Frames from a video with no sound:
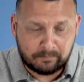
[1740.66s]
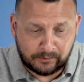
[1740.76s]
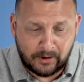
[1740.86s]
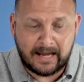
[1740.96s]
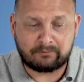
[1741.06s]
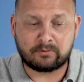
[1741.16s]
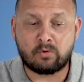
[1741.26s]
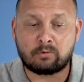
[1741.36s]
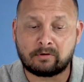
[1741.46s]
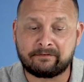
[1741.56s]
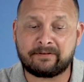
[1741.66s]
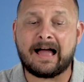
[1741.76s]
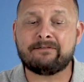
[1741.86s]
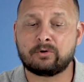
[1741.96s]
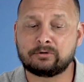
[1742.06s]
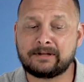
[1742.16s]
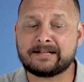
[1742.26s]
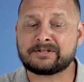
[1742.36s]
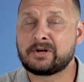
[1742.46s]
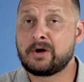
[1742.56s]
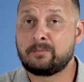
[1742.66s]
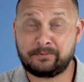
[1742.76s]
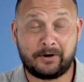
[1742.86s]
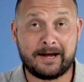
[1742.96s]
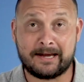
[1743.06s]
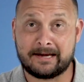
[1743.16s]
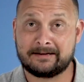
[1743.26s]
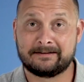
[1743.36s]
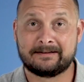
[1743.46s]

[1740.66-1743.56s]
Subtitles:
pray. If we want revival, let's pray.